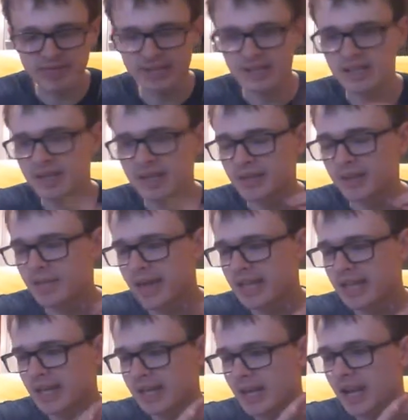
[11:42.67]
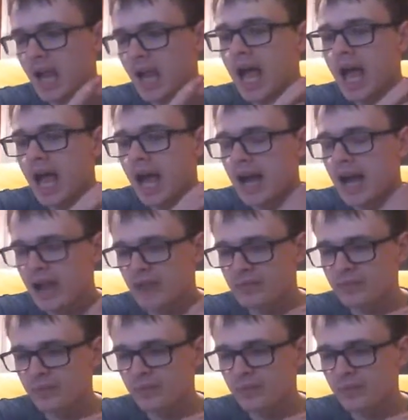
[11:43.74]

They they made like a